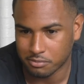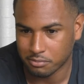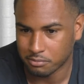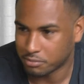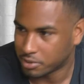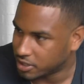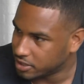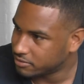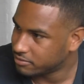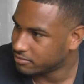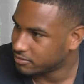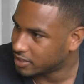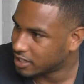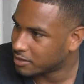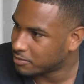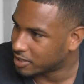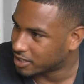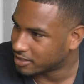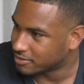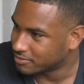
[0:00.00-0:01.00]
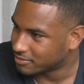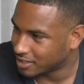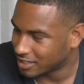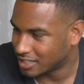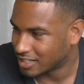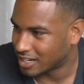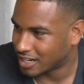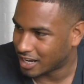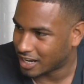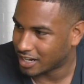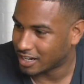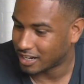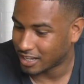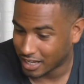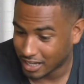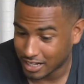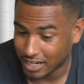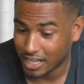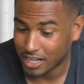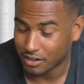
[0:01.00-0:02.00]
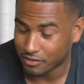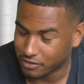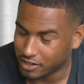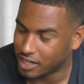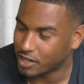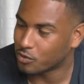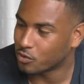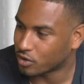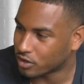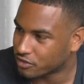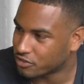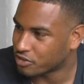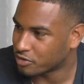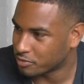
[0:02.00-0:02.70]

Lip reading: But think about it. They did a lot of legwork for